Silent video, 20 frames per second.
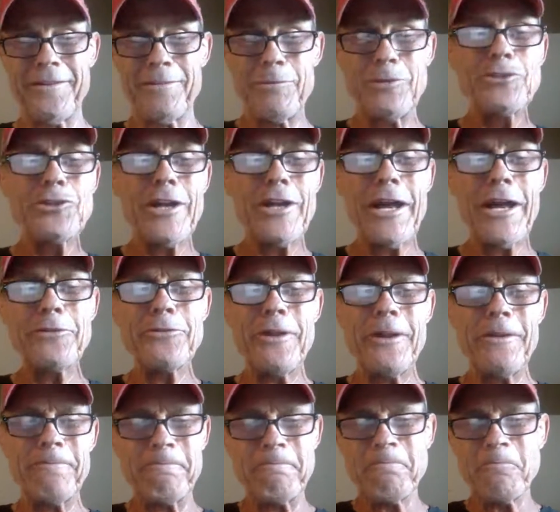Be sure to
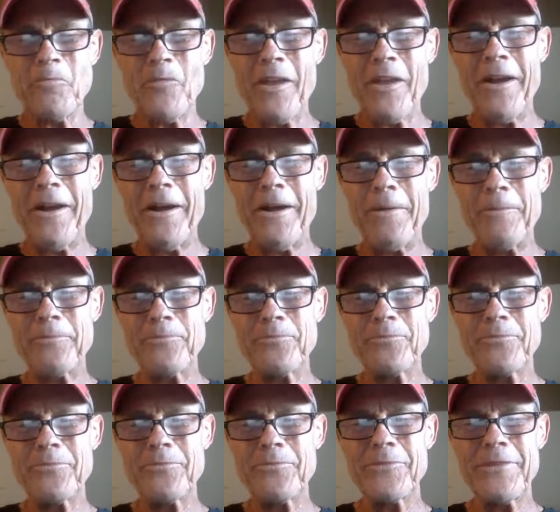hydrate.
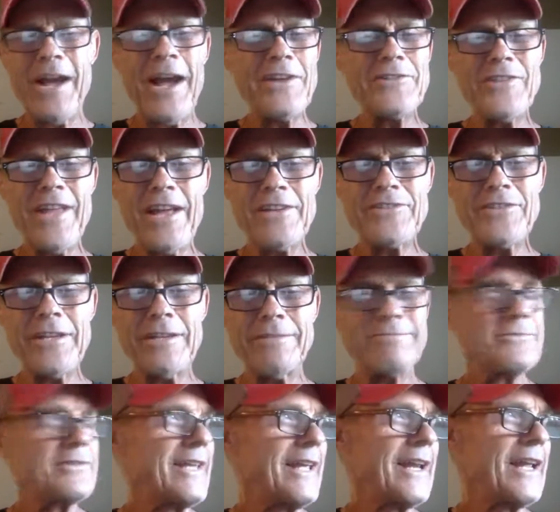Guys, that's
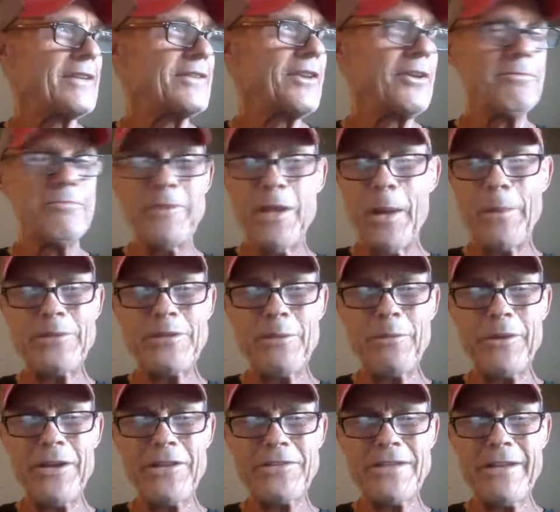it. Get out there. Help
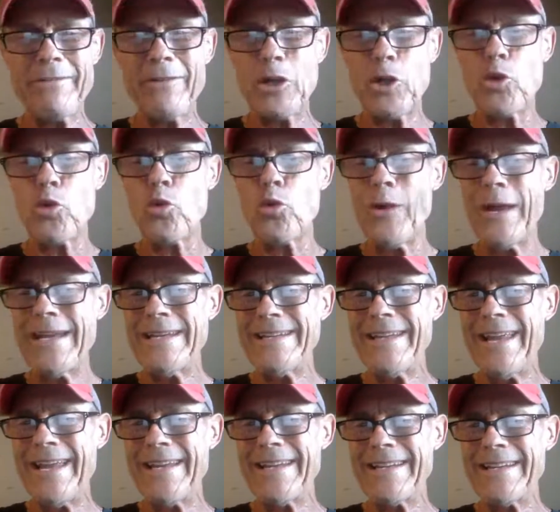someone else have a great
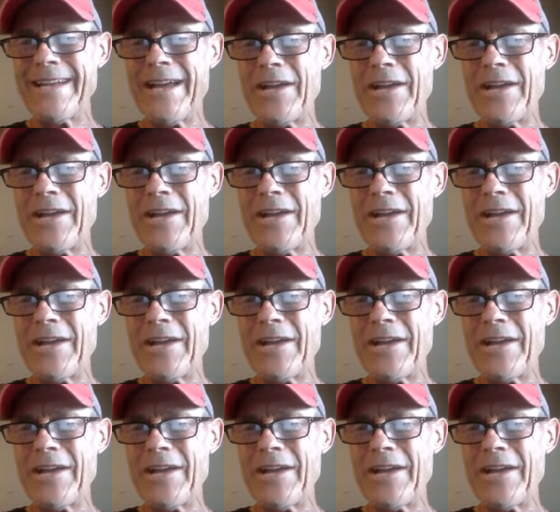day.